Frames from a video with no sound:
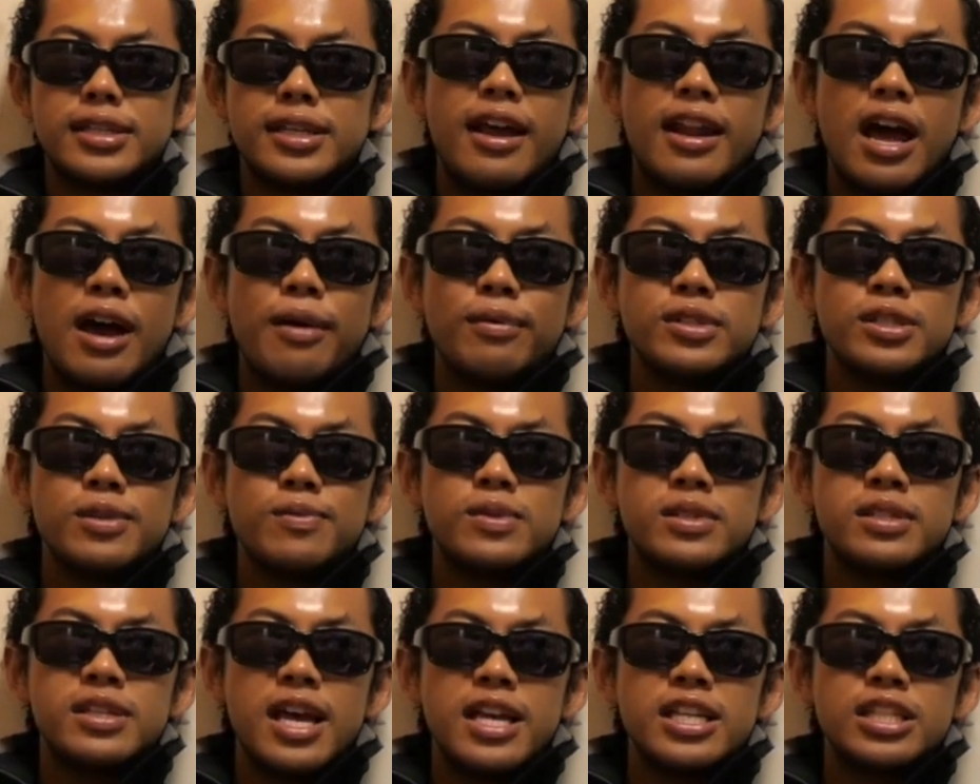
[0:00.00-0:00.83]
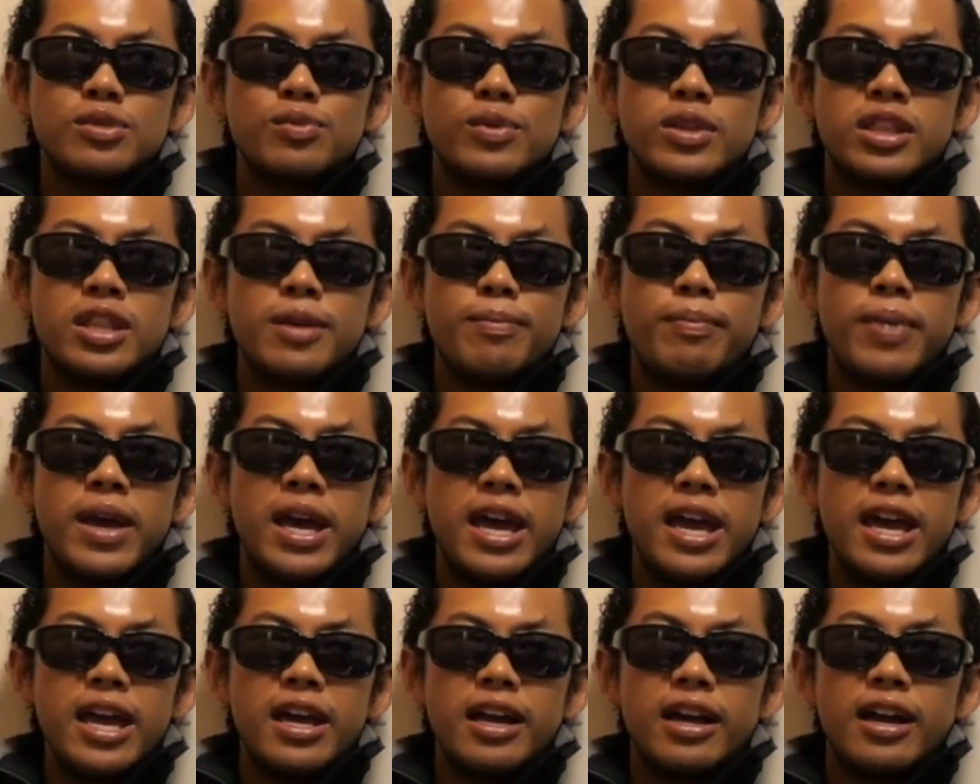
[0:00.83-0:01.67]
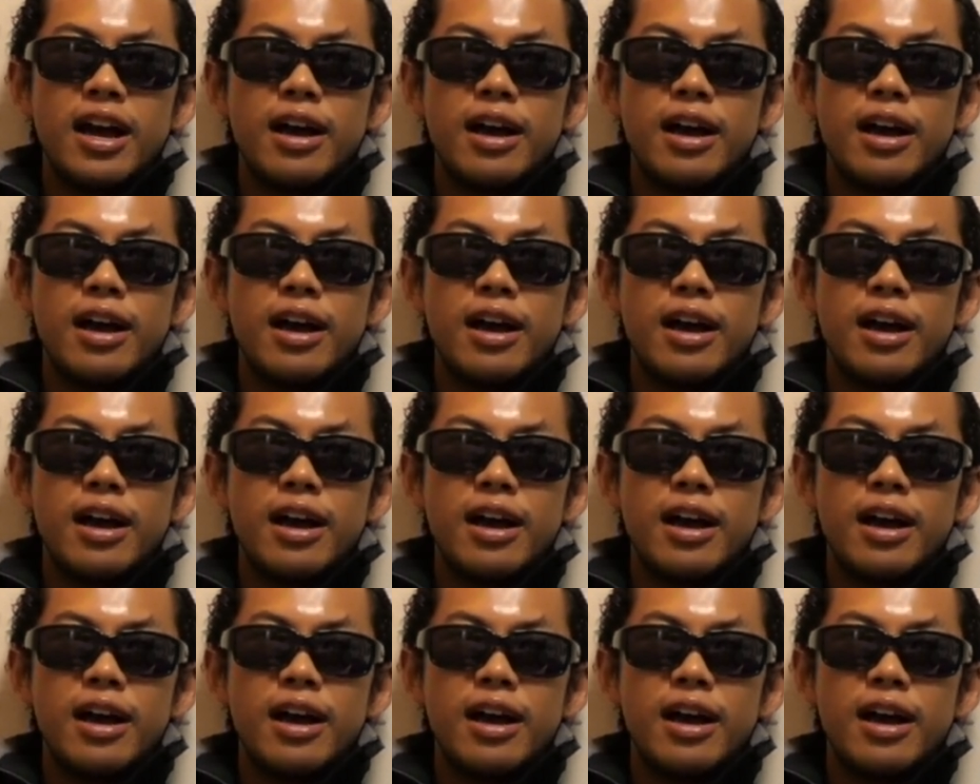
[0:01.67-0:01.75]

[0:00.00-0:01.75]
and I was obsessed with the pink.